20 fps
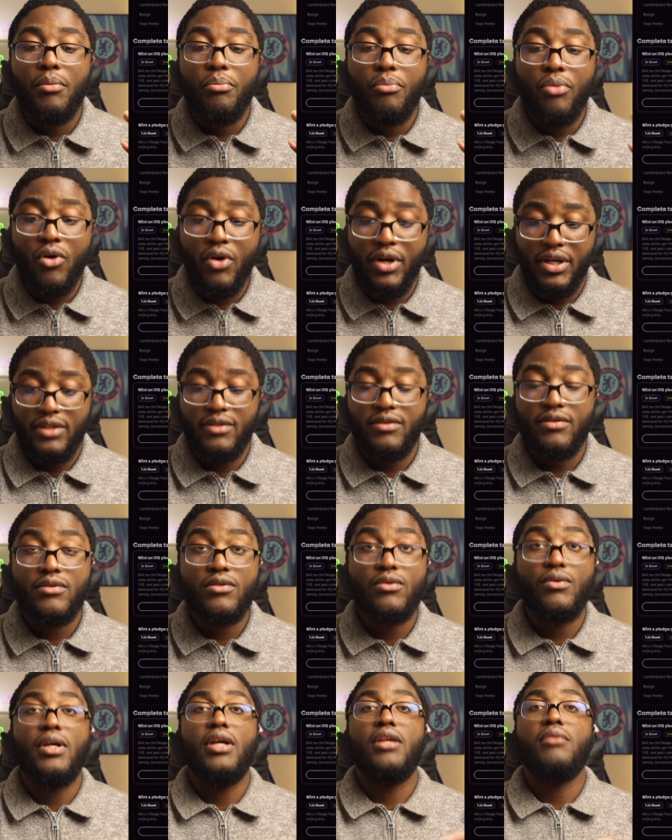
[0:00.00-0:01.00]
points,
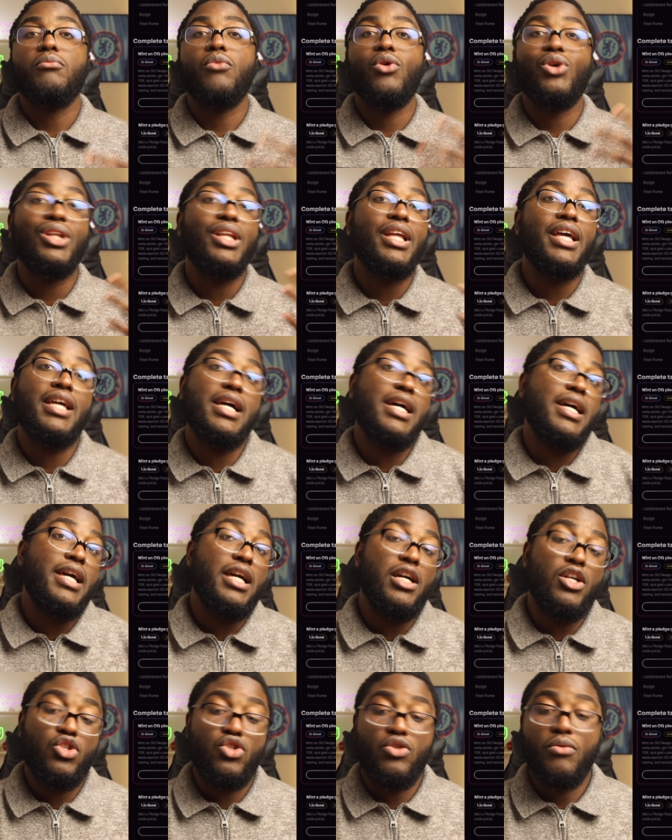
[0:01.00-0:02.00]
to earn more
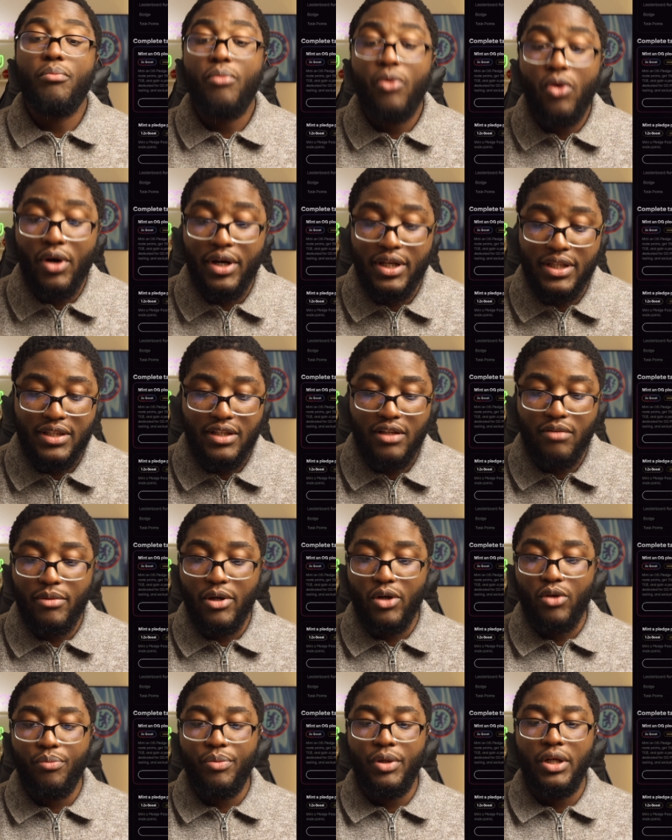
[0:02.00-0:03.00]
LayerEdge points, in my
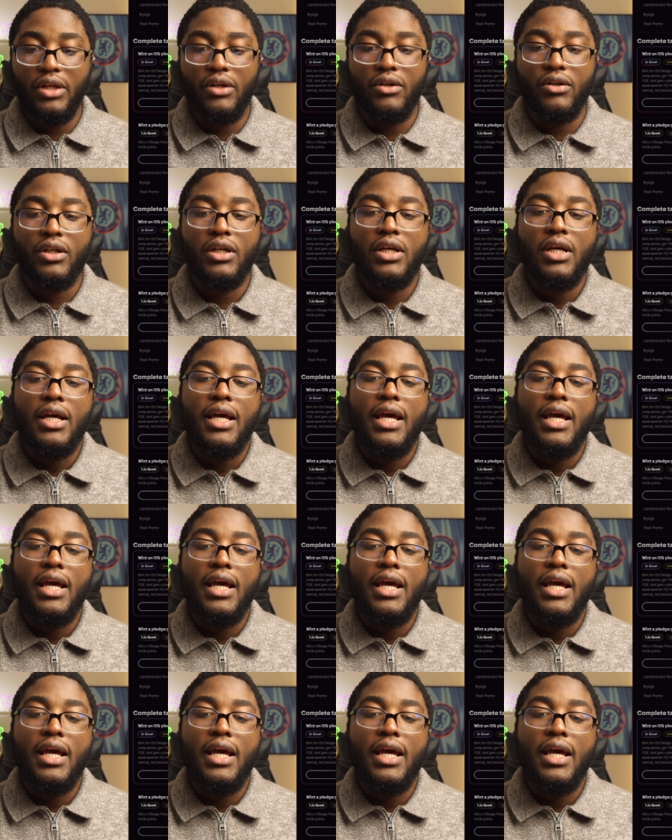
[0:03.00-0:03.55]
opinion.